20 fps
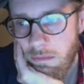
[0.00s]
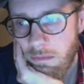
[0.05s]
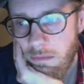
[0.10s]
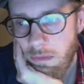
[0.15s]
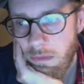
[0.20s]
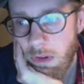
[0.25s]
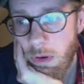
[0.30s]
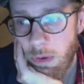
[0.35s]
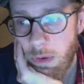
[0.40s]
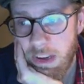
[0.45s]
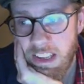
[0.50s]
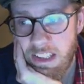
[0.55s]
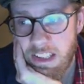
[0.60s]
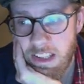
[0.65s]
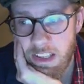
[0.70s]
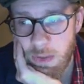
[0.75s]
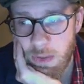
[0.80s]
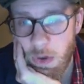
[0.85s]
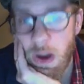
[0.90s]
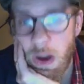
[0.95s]
Oh, it is
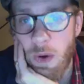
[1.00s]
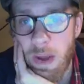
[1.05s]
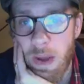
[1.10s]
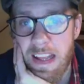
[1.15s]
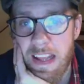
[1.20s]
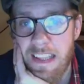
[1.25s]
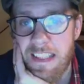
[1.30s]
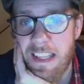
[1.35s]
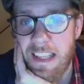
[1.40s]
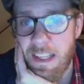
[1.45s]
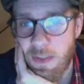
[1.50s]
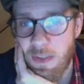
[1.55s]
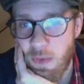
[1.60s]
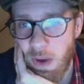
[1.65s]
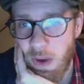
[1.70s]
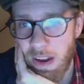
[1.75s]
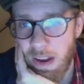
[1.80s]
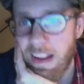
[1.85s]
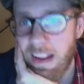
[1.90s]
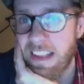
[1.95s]
this one. Oh, it is this
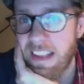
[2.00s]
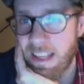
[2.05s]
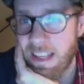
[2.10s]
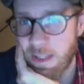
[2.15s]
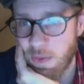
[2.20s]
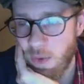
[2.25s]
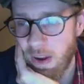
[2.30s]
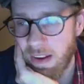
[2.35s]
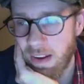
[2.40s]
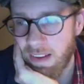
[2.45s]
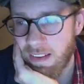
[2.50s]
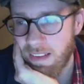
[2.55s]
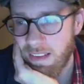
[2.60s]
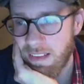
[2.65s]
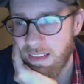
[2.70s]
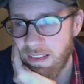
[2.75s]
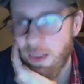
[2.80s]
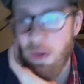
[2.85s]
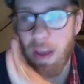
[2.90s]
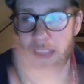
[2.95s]
one. It's this one.
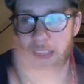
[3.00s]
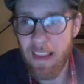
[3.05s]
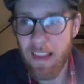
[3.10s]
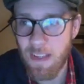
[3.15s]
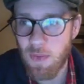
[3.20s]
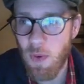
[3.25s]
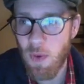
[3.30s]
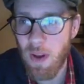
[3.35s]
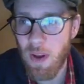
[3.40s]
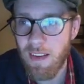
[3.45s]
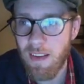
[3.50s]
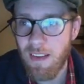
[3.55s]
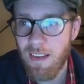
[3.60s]
Okay, this one.